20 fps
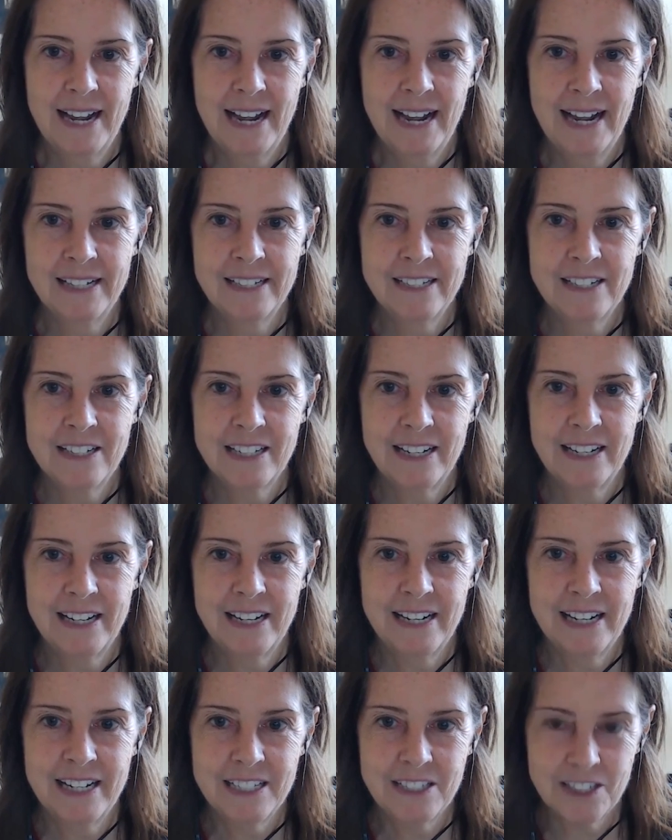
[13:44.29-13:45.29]
and
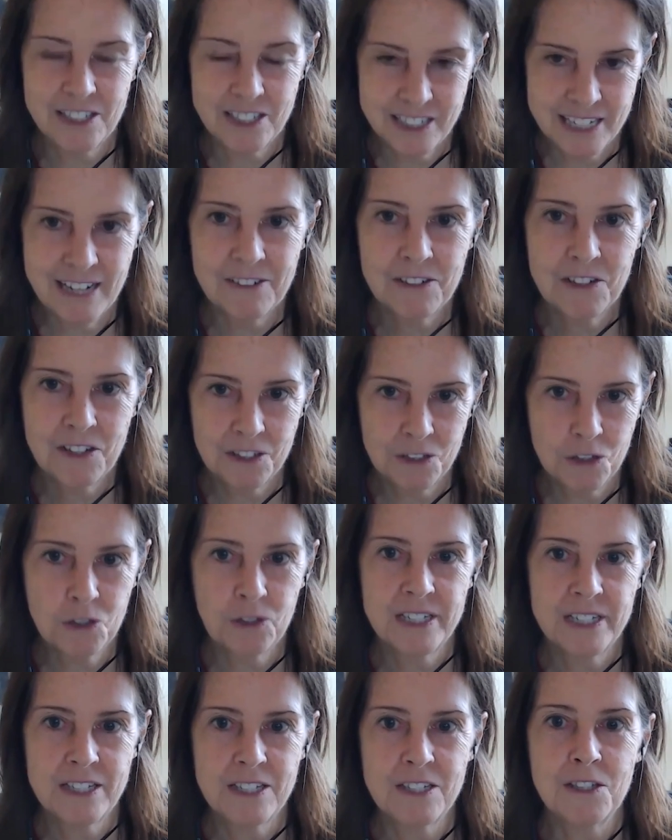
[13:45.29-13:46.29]
it's down to the
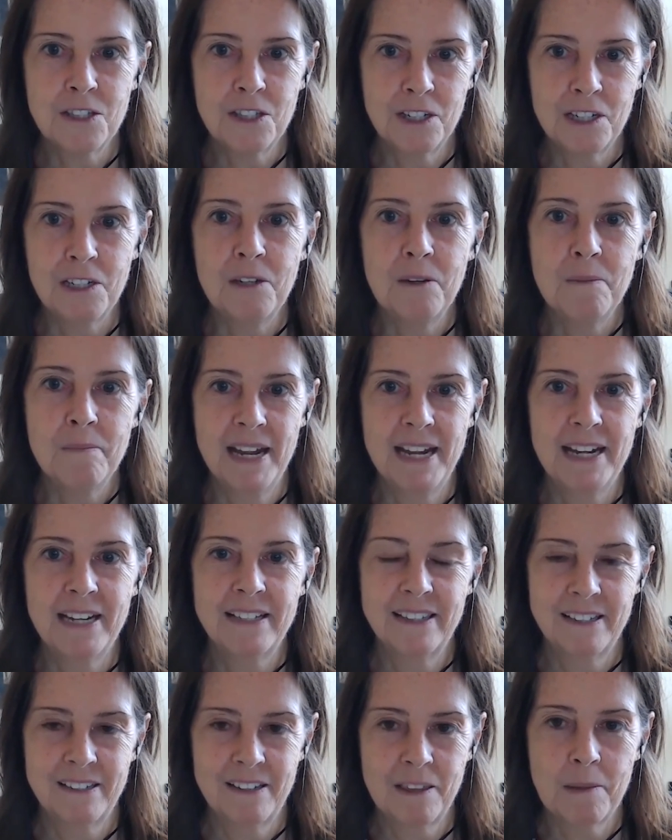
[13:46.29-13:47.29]
choices that you
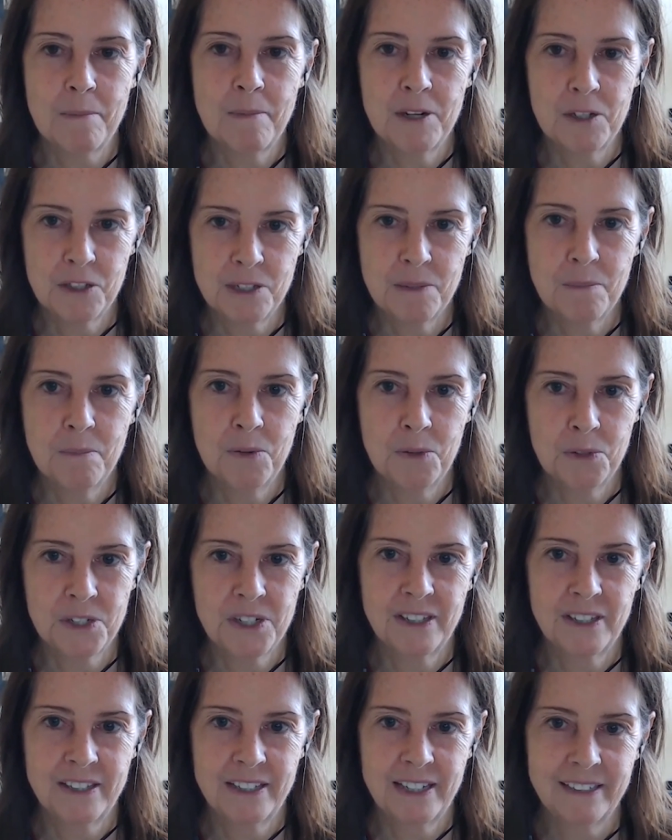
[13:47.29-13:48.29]
make that are the most
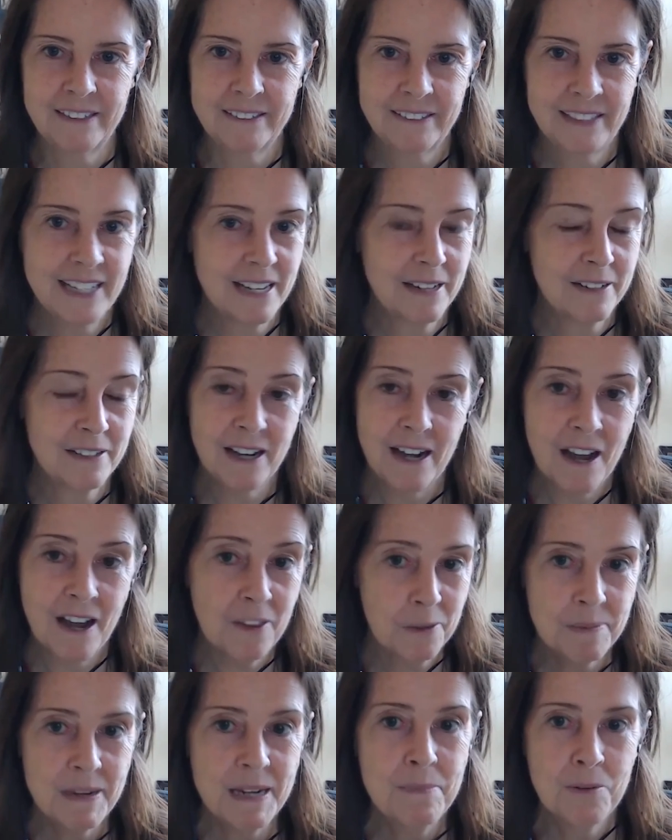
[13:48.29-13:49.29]
important thing. And
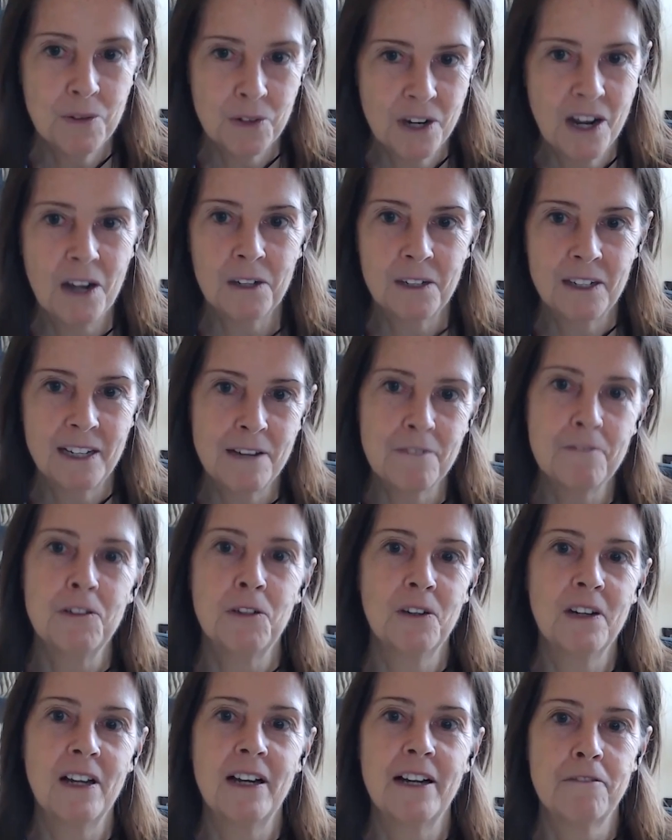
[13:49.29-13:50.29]
other people can't live
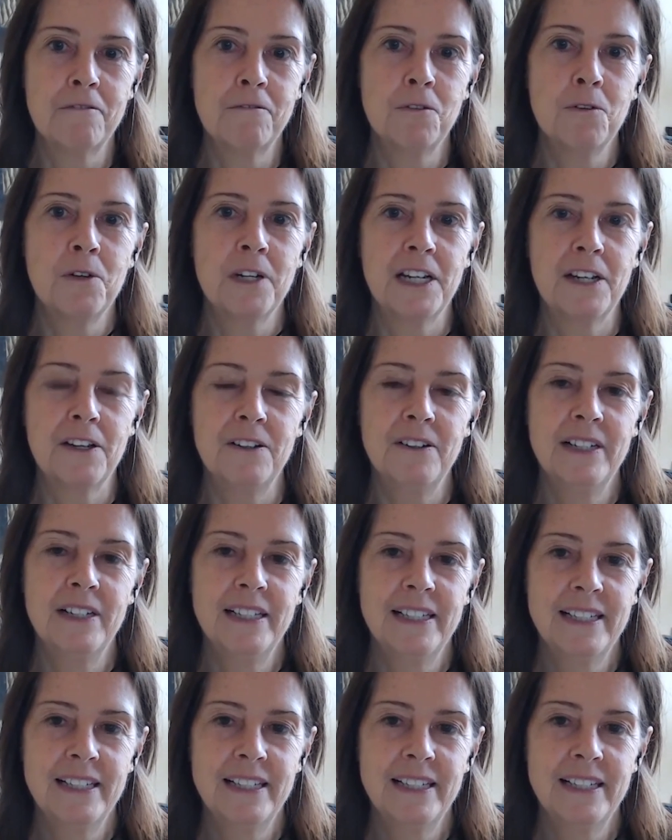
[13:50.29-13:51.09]
your life for you.